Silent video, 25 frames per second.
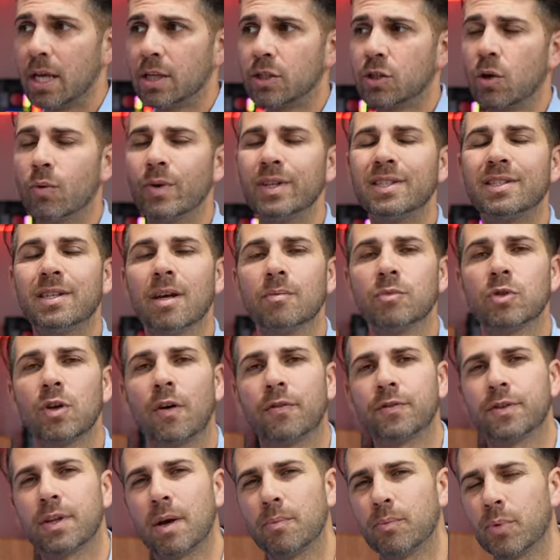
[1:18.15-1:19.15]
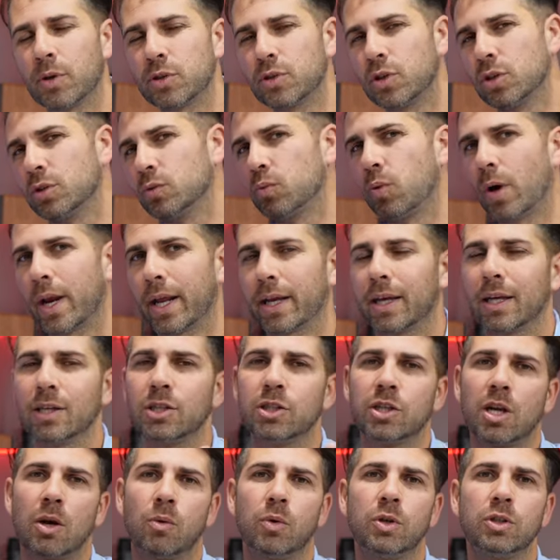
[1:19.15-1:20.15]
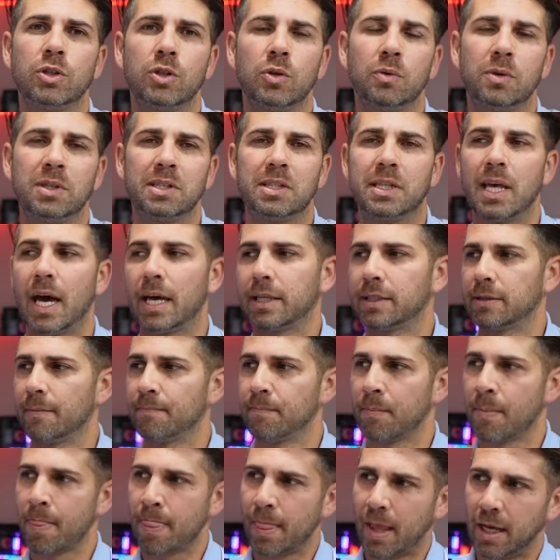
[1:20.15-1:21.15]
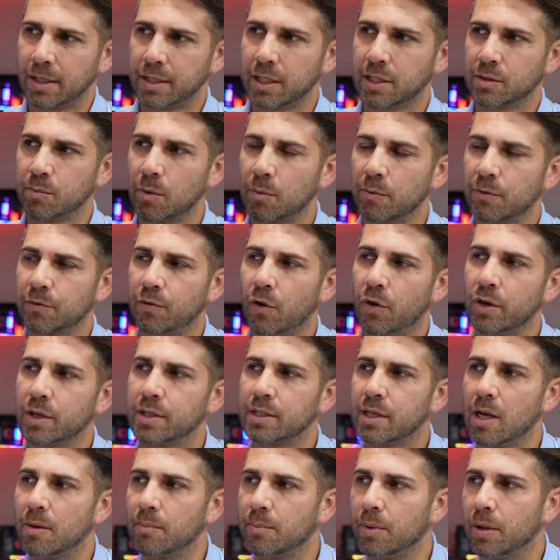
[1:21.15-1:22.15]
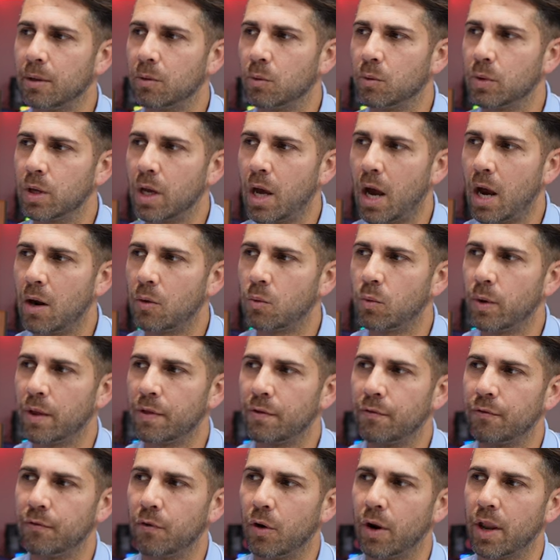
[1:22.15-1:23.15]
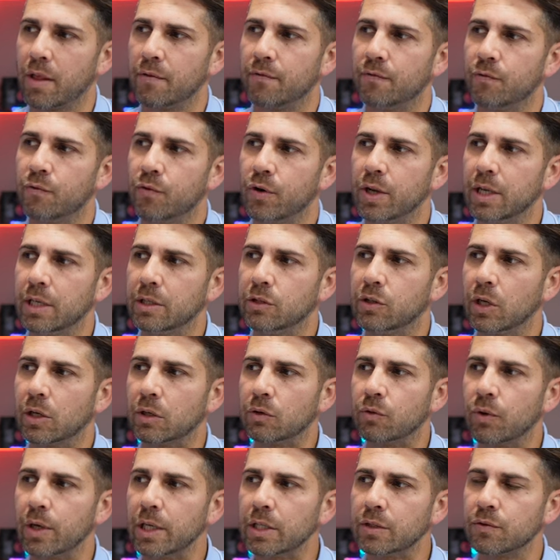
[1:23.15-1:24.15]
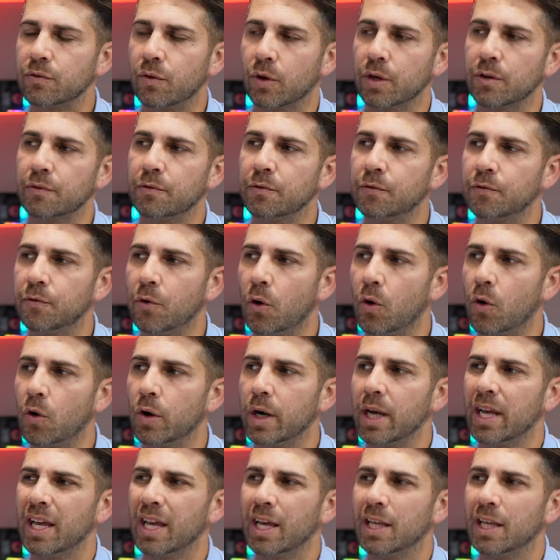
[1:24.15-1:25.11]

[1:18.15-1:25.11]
So in terms of temperatures, what I can share with you is that at this moment, for example, we are with 43 degrees, 44.